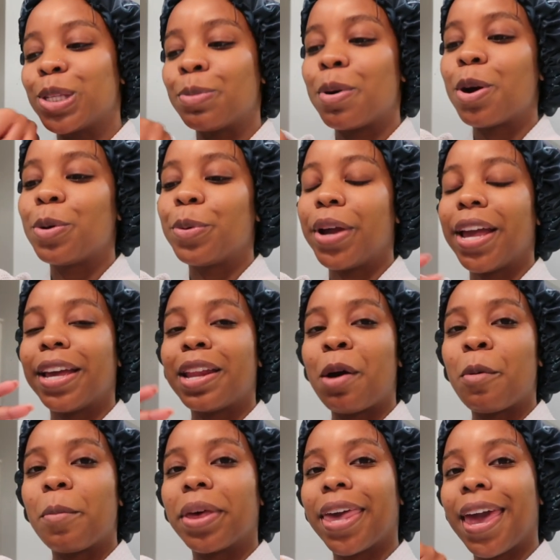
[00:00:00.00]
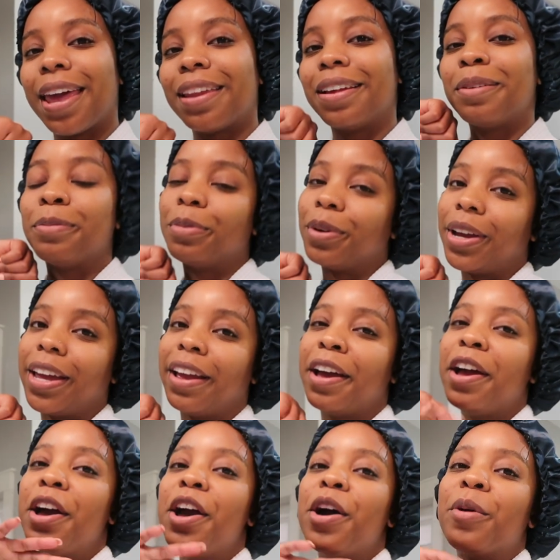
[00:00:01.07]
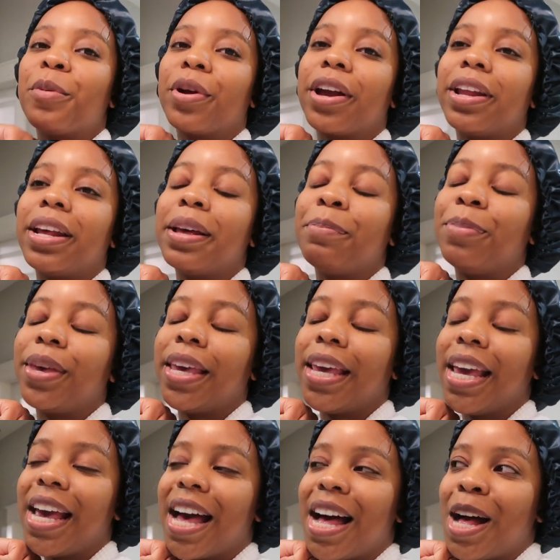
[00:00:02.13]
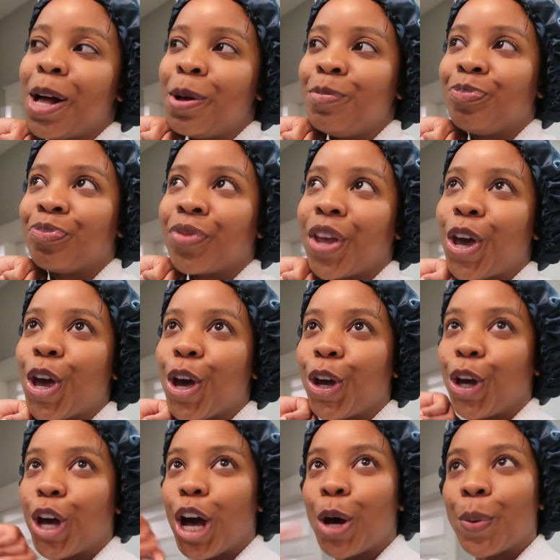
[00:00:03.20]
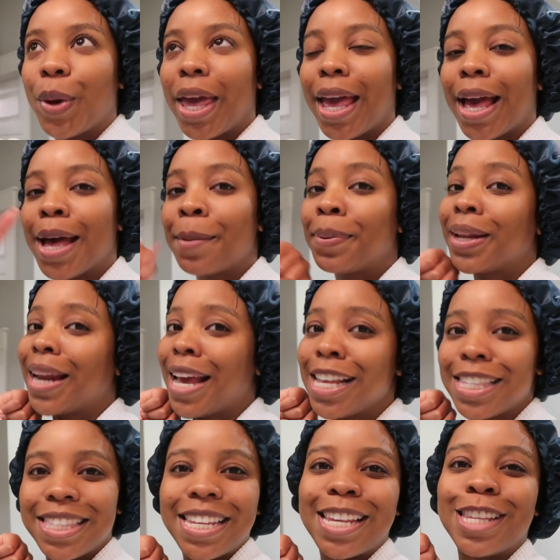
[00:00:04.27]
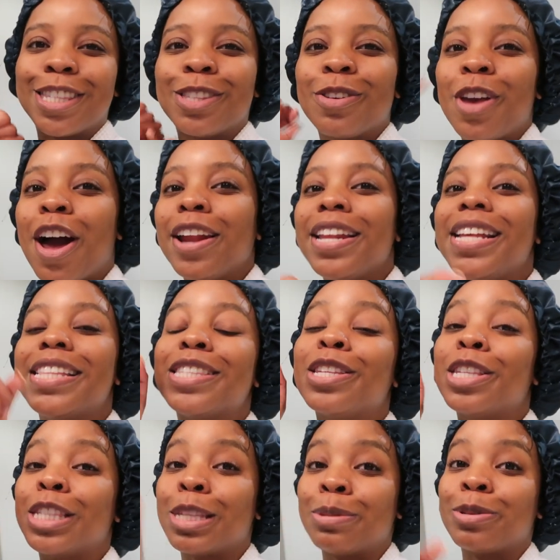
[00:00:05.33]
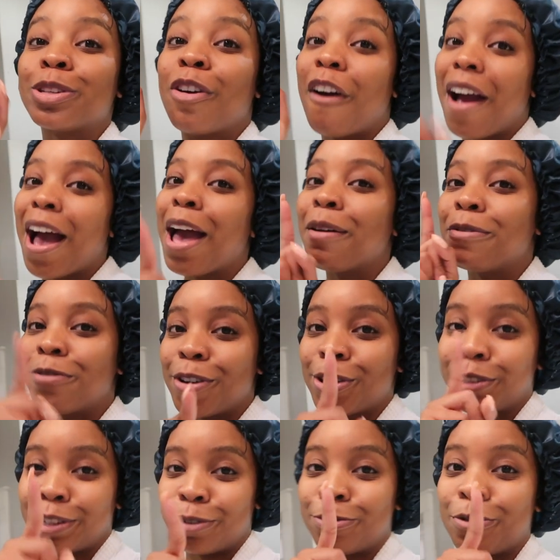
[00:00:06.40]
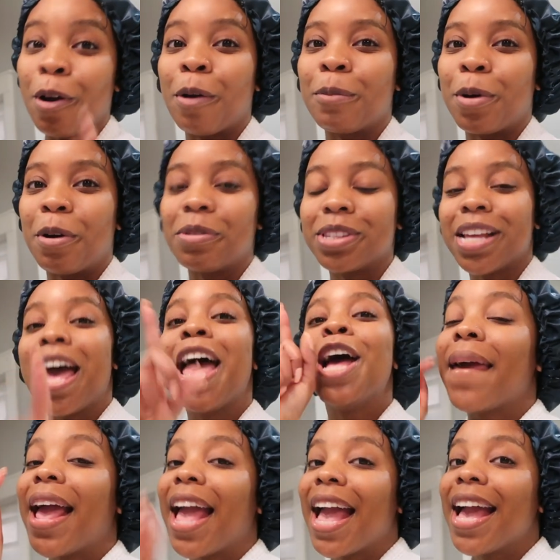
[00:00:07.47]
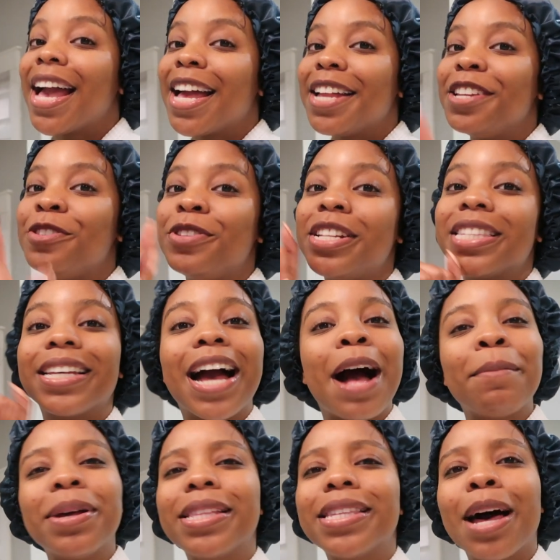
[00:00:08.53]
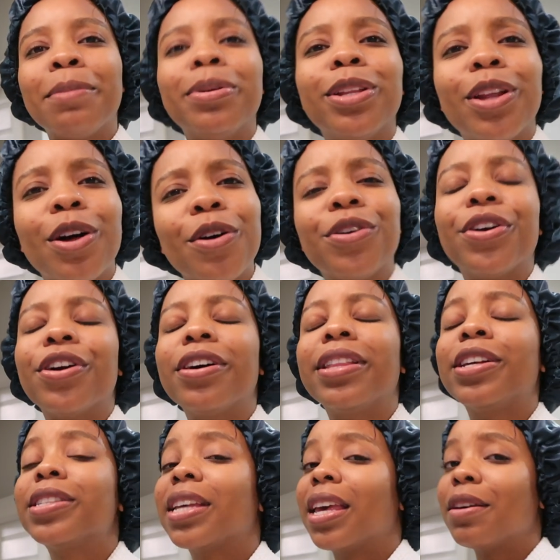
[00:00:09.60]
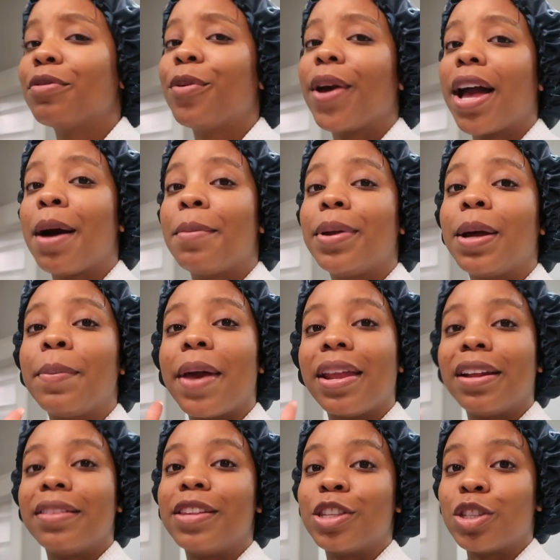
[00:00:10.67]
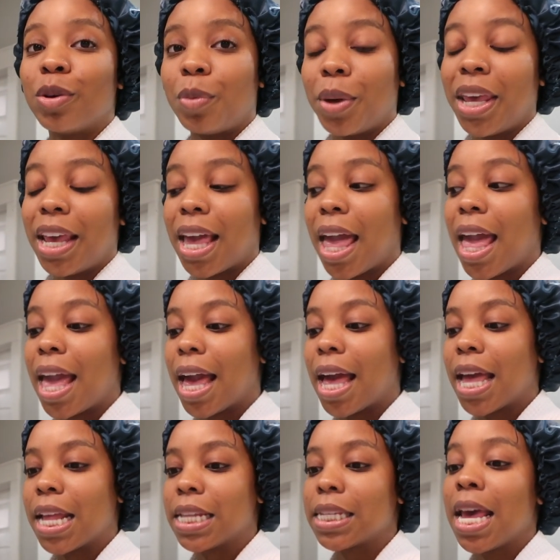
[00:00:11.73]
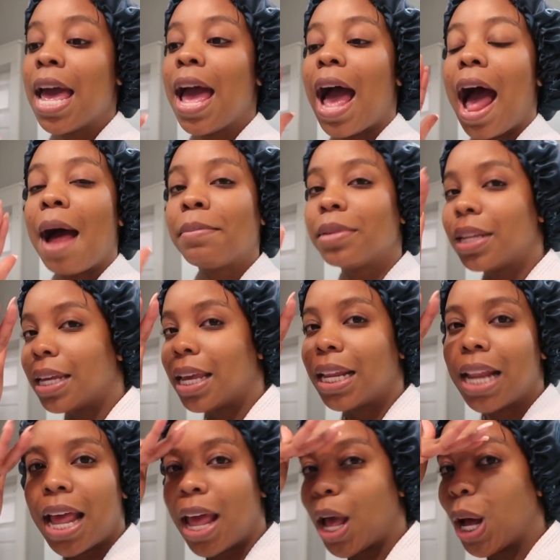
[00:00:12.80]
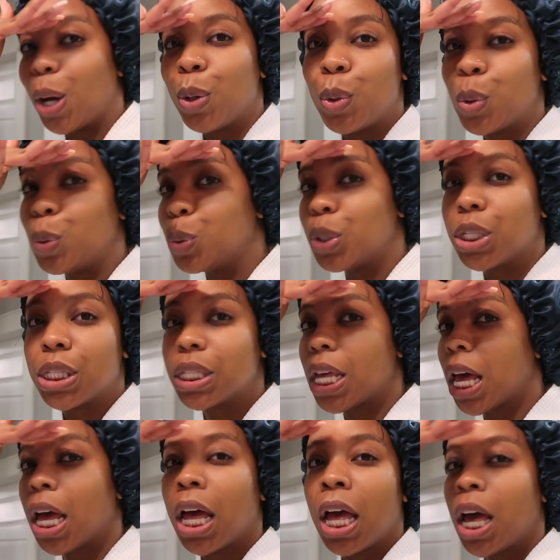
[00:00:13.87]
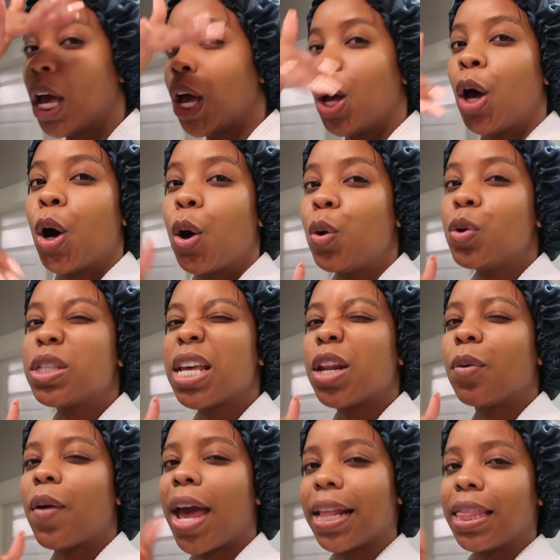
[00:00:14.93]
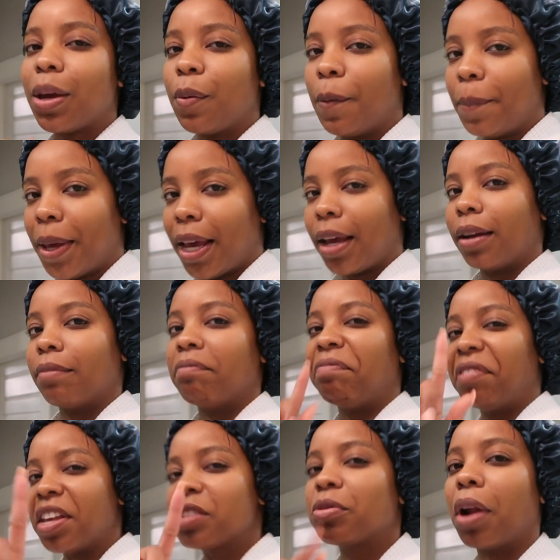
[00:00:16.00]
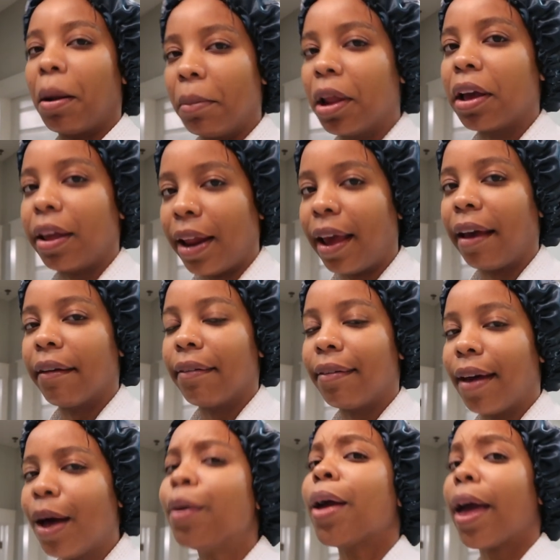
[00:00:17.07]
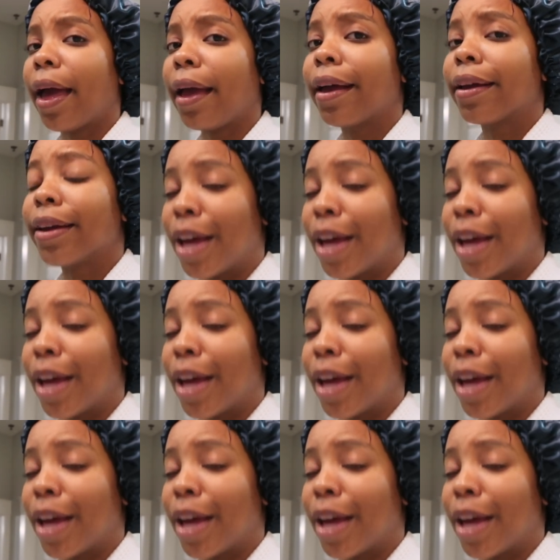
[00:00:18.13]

Tomorrow we're hanging out with Michaela Bree. We're gonna be going places. So y'all need to subscribe first and foremost. And you need to comment down below, girl. There's a giveaway coming up end of this week, and I'm looking at who's interacting with me. This is what I'm looking at. Okay.